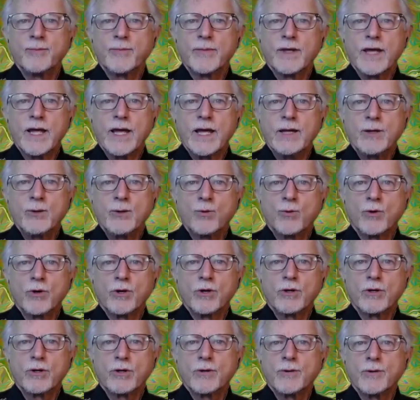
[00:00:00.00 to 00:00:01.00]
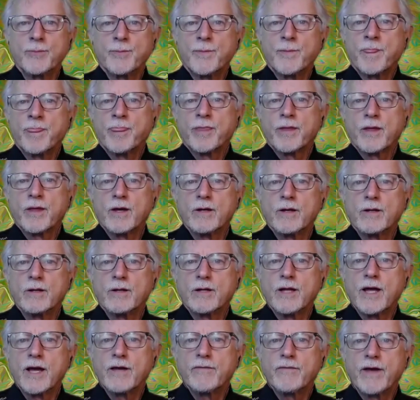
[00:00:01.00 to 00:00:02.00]
aid worker,
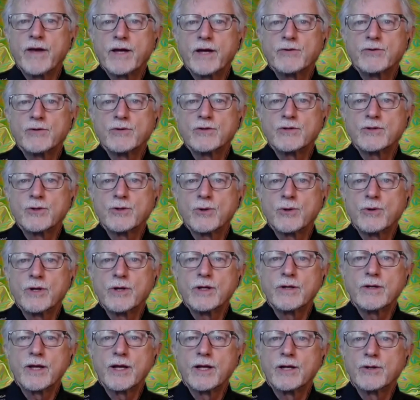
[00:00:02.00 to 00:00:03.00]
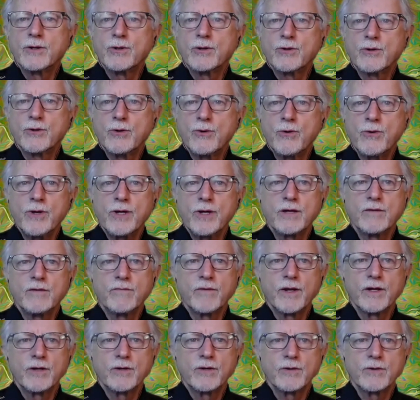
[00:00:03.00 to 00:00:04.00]
live action storyteller, toy
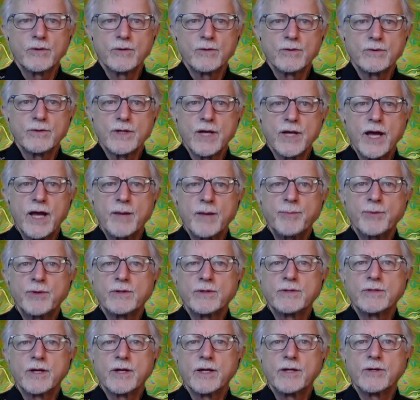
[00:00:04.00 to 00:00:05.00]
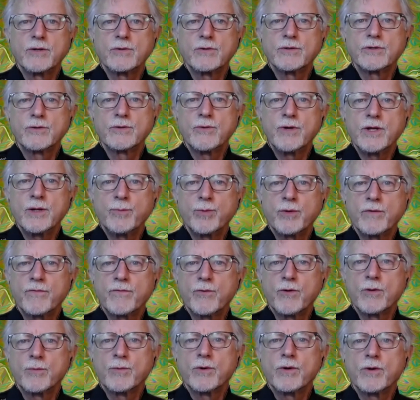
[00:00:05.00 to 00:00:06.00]
inventor, app designer, street
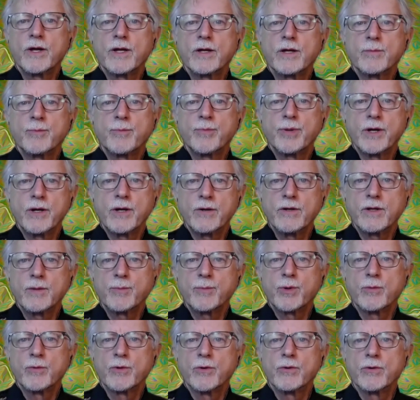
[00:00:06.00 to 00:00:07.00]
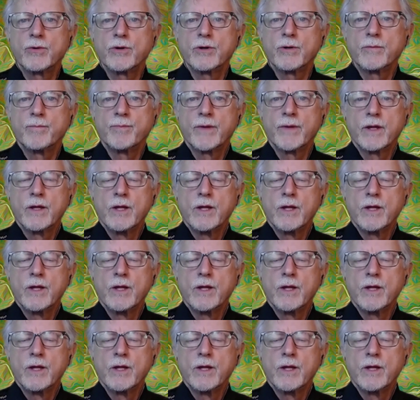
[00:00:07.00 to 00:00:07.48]
performer, and party promoter.